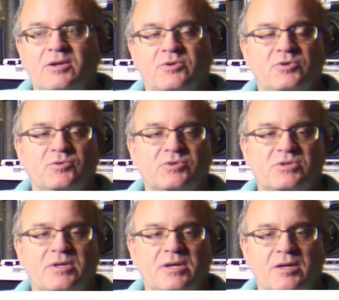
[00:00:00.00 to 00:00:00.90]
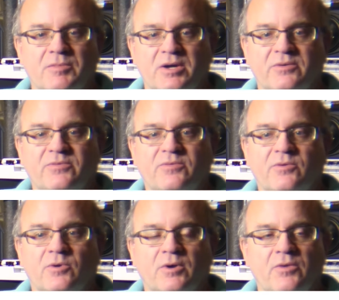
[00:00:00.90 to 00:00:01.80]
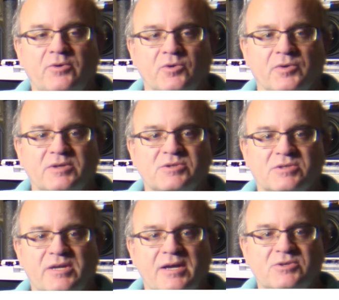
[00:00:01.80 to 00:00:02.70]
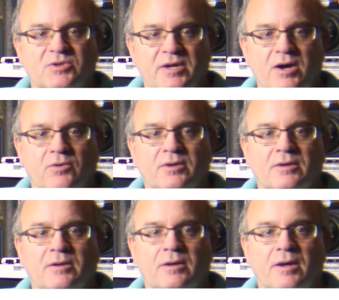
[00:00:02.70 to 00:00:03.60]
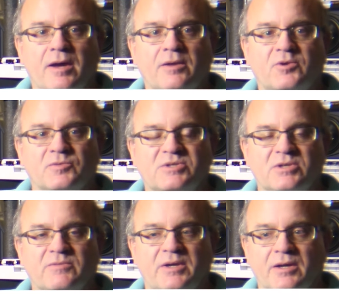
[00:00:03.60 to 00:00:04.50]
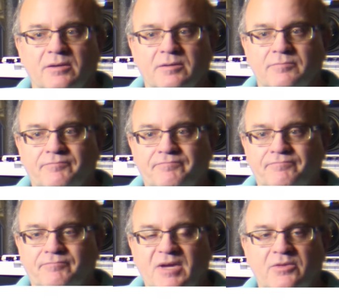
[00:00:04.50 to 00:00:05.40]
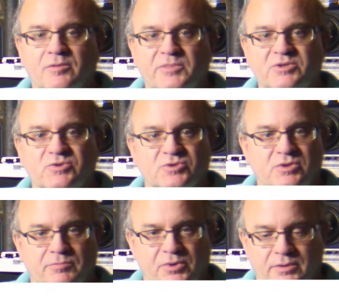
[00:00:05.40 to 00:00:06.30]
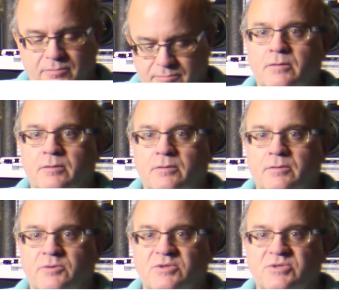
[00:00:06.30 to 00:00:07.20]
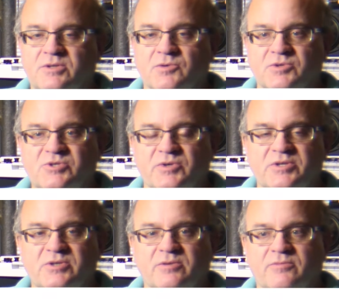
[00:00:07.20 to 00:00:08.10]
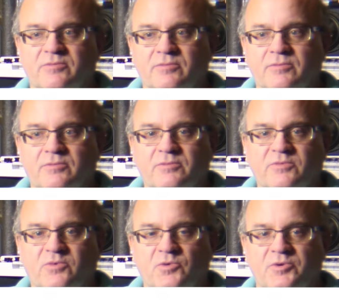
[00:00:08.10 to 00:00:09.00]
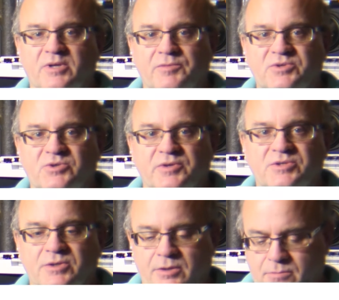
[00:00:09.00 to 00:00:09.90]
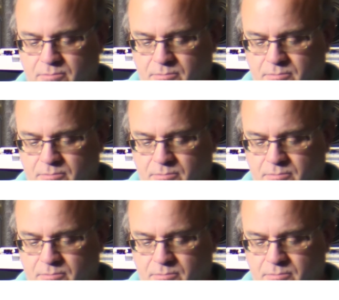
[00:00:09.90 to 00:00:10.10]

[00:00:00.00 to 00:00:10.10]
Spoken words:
induced EMF or other noise is canceled out at the receiving end, at the mixer's input. This illustration further demonstrates that.